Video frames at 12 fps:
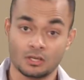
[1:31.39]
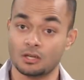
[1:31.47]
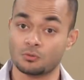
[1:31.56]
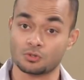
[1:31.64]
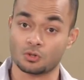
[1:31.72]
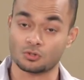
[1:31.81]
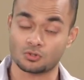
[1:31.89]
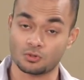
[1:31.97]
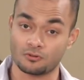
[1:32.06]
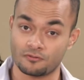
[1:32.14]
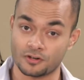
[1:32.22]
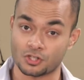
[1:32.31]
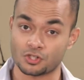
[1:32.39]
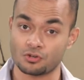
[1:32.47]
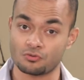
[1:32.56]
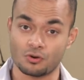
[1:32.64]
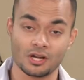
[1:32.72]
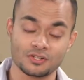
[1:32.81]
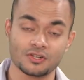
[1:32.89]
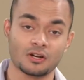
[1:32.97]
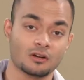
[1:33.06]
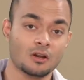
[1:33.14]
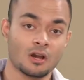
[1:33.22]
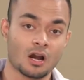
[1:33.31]
He was also a fiction
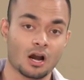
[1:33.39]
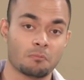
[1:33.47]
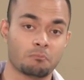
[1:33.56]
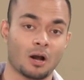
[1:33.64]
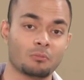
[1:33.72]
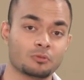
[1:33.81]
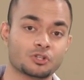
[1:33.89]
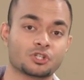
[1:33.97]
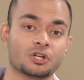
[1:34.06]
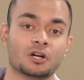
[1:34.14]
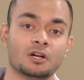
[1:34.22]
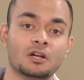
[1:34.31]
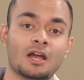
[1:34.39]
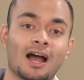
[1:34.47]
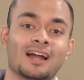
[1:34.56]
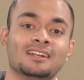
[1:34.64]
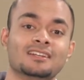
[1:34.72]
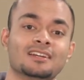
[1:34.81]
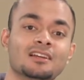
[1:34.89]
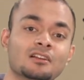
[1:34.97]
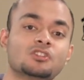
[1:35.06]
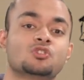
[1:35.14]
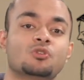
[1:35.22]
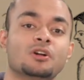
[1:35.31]
writer, a publisher, an
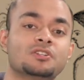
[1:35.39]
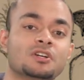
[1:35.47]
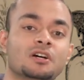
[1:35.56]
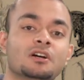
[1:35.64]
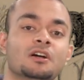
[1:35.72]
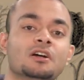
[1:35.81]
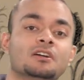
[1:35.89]
illustrator,